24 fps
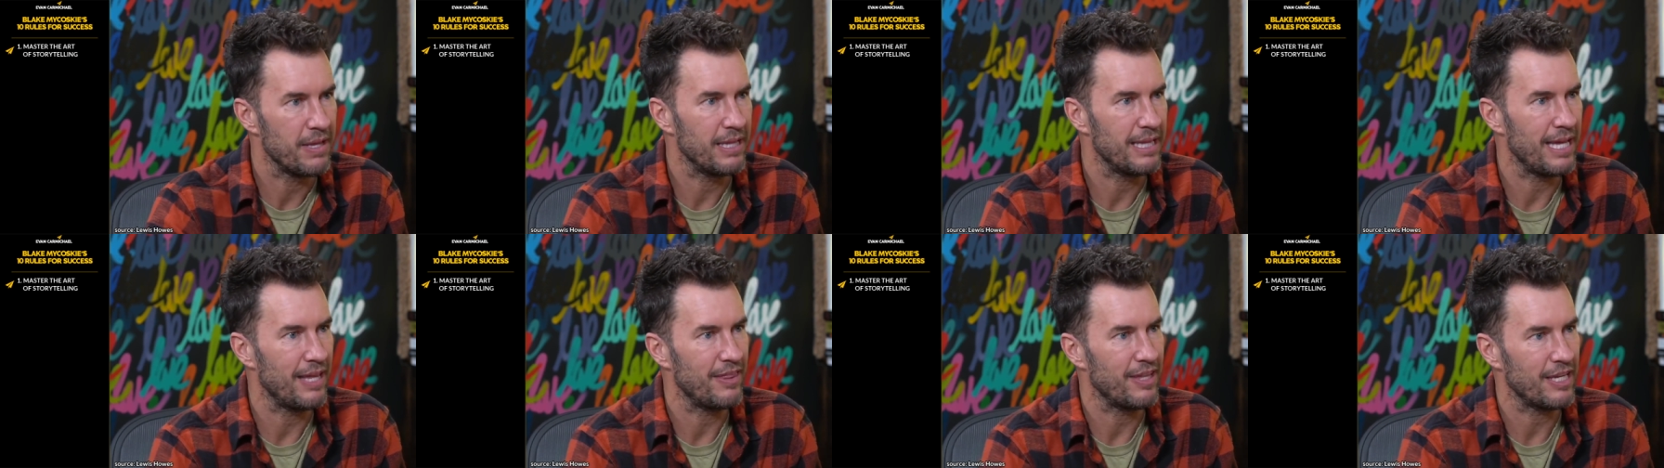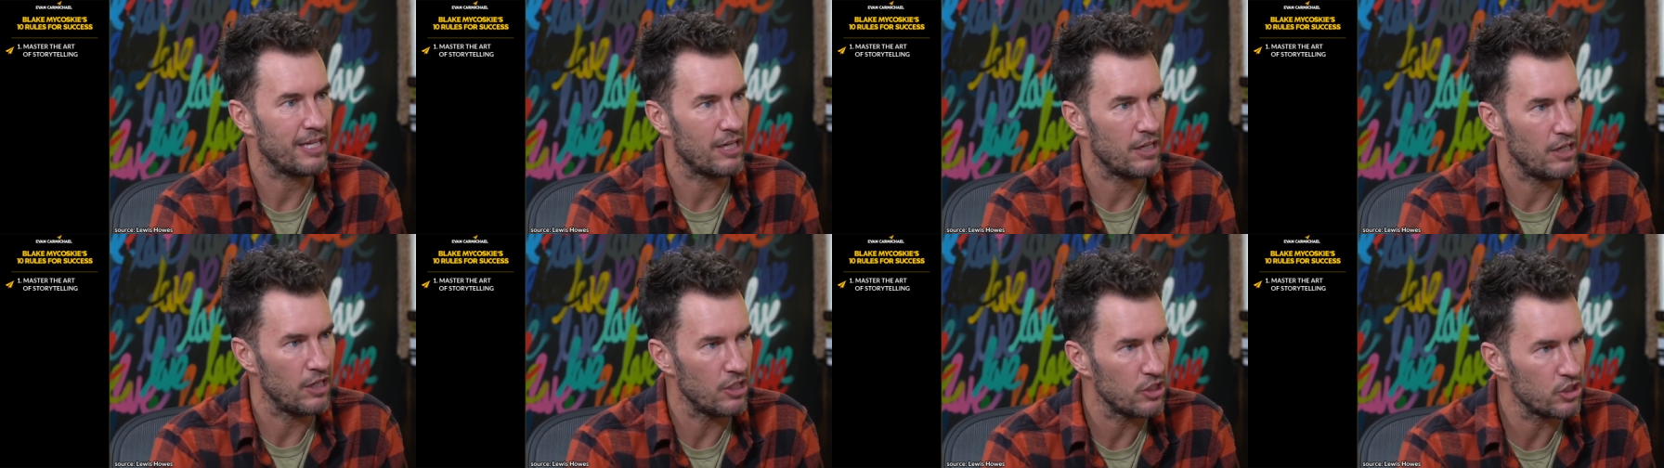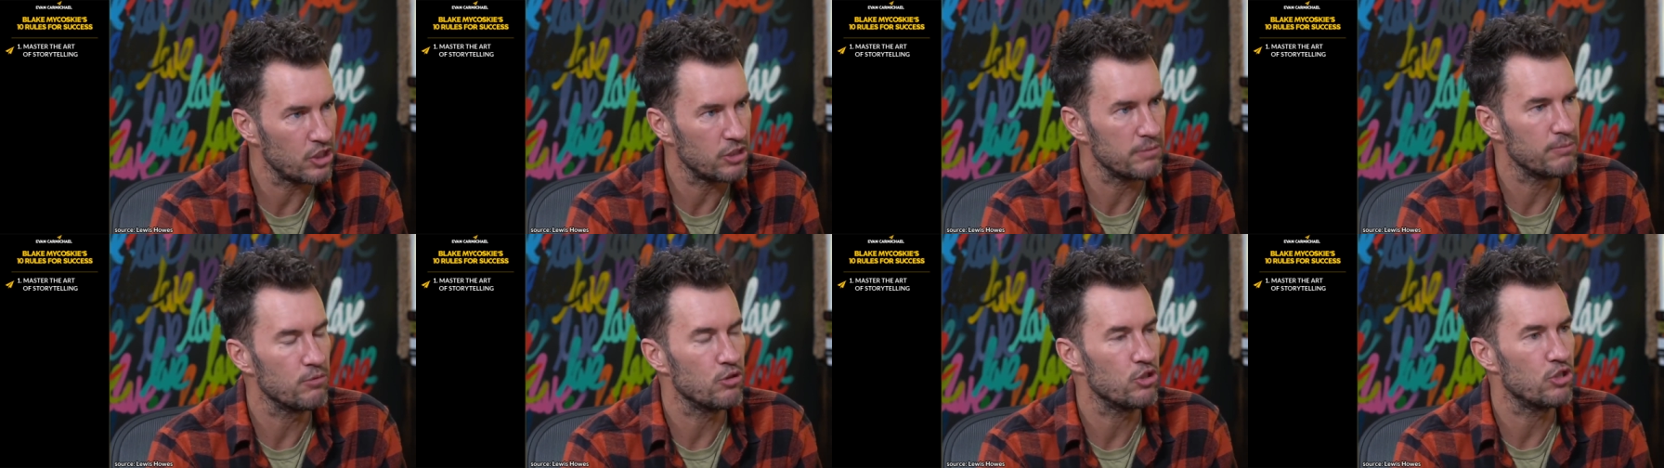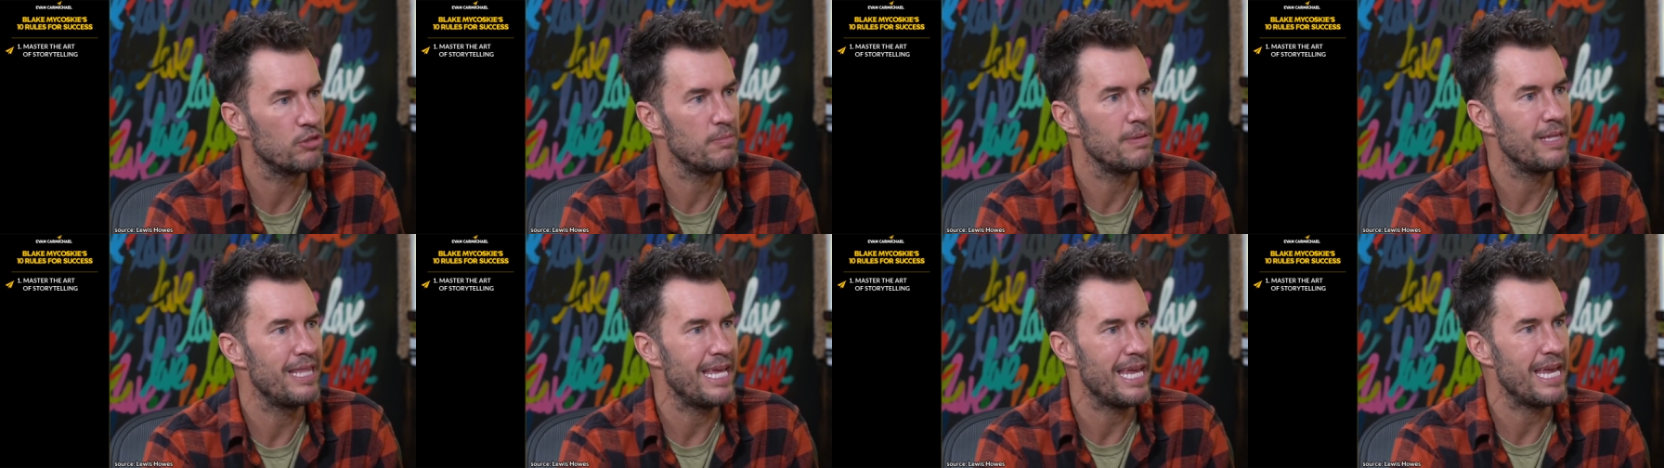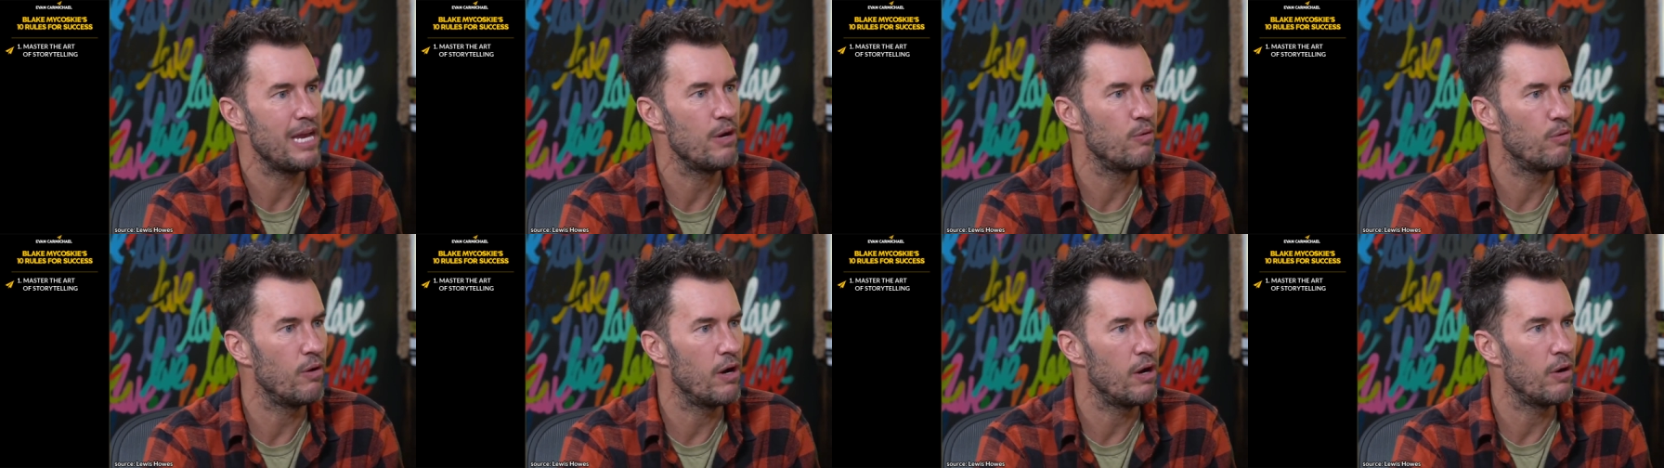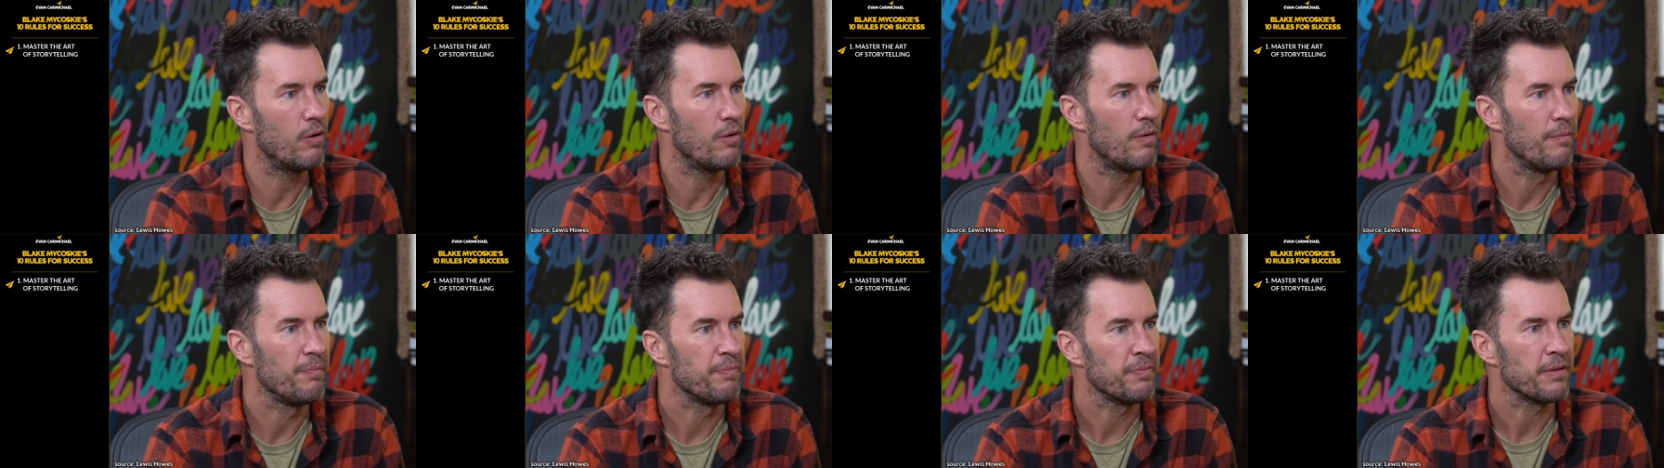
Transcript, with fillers: It allowed the customer to be the hero.